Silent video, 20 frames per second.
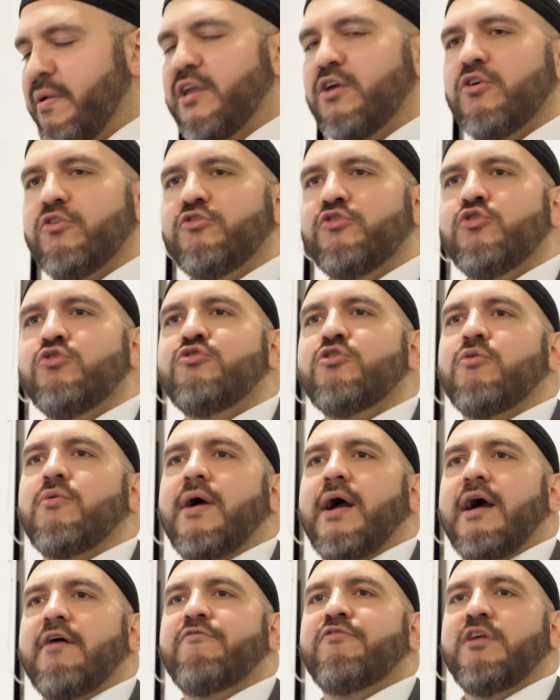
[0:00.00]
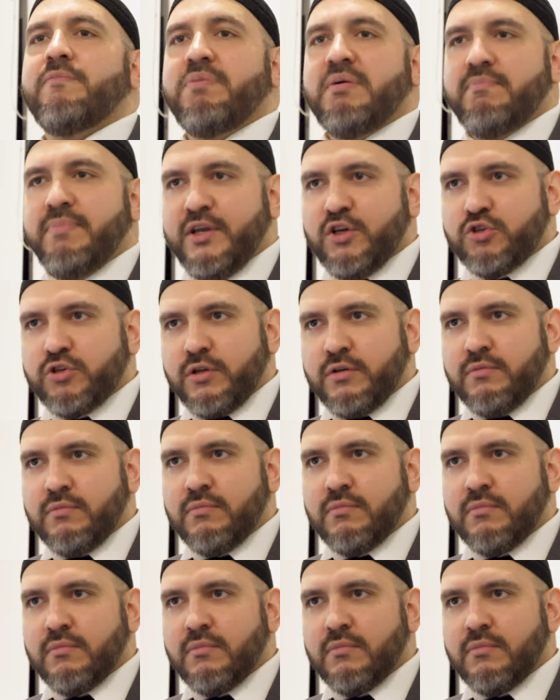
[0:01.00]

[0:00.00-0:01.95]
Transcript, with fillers: because you don't have the permission,